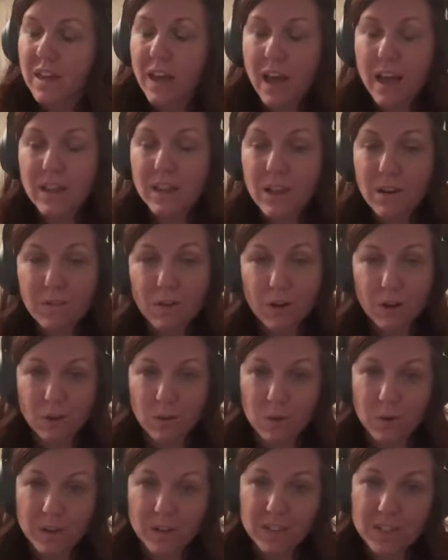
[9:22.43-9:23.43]
I love our
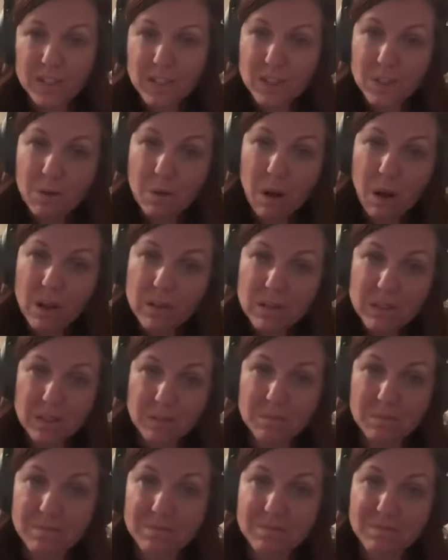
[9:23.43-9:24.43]
Lord. He's so
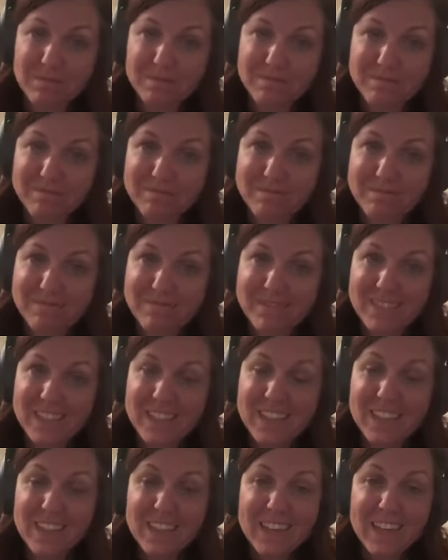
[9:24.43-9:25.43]
awesome.
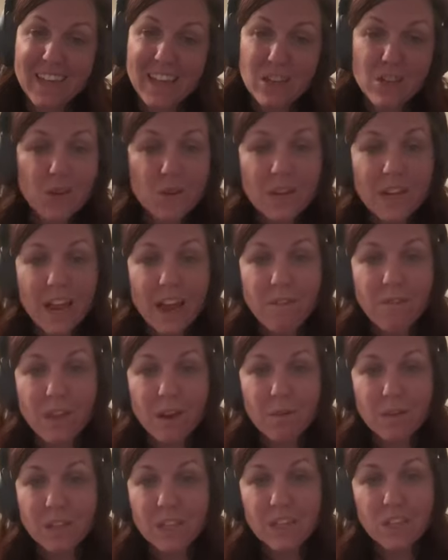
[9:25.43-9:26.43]
And you can have
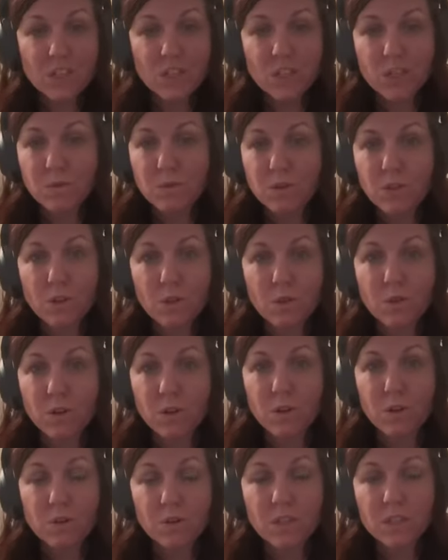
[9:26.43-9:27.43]
that relationship too, you
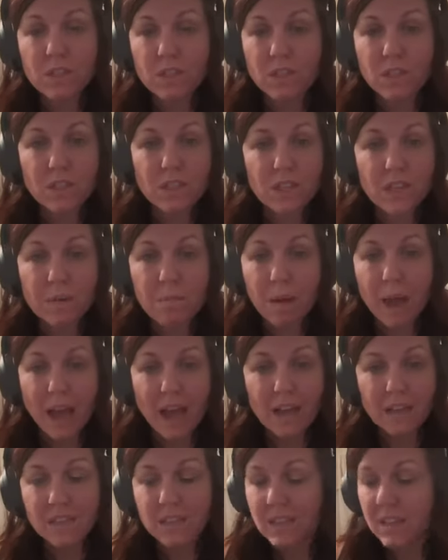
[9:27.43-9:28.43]
know, just keep
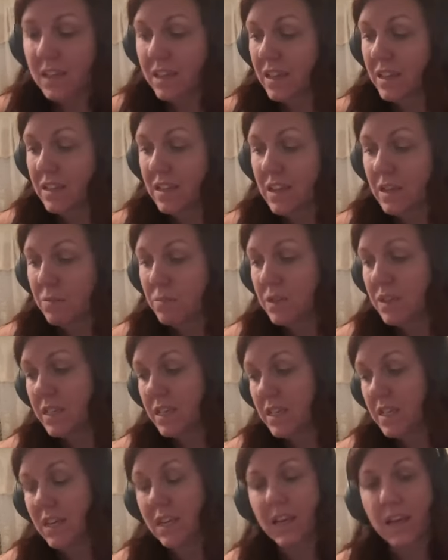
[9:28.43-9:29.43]
asking and keep
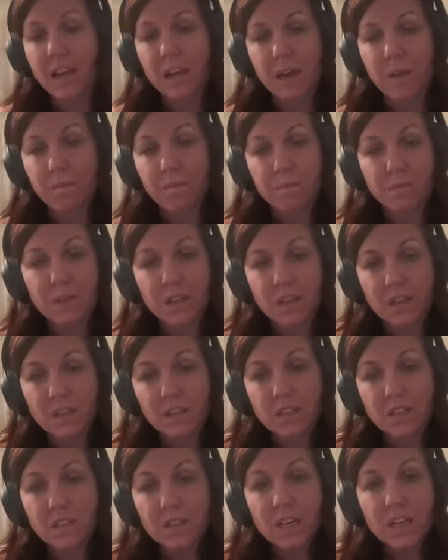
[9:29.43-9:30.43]
seeking him
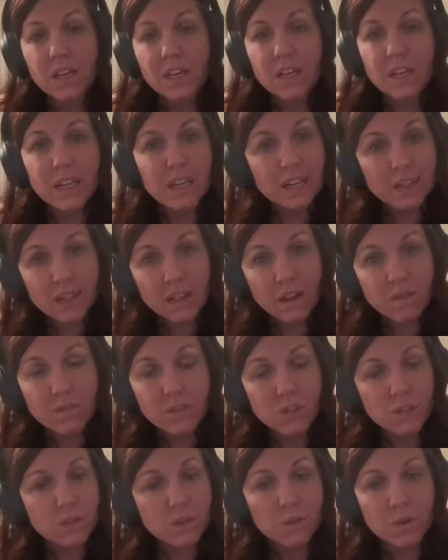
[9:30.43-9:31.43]
because he
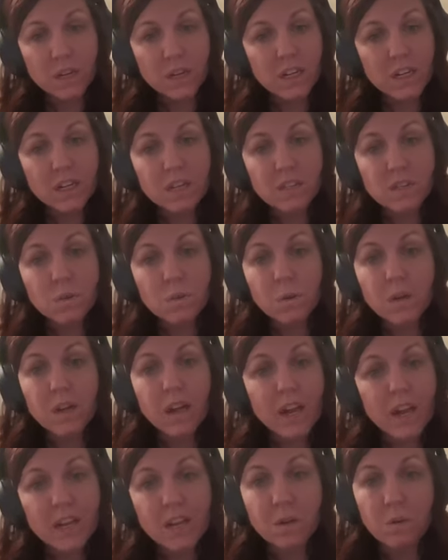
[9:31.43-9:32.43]
loves you and he doesn't want
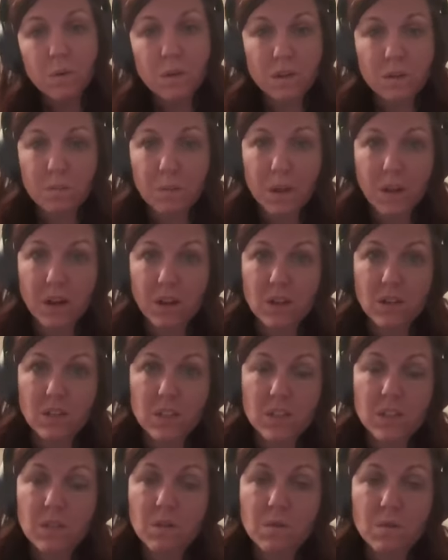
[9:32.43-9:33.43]
anyone to
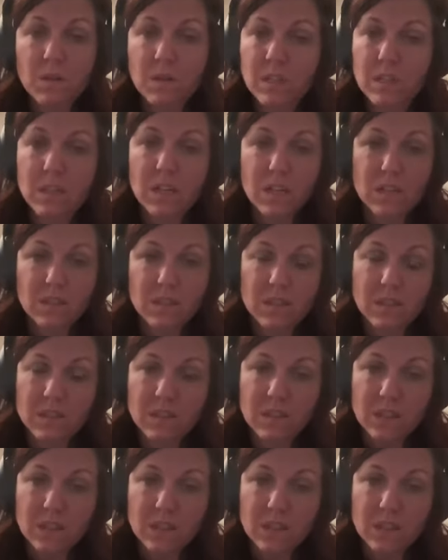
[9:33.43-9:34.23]
perish. He really doesn't.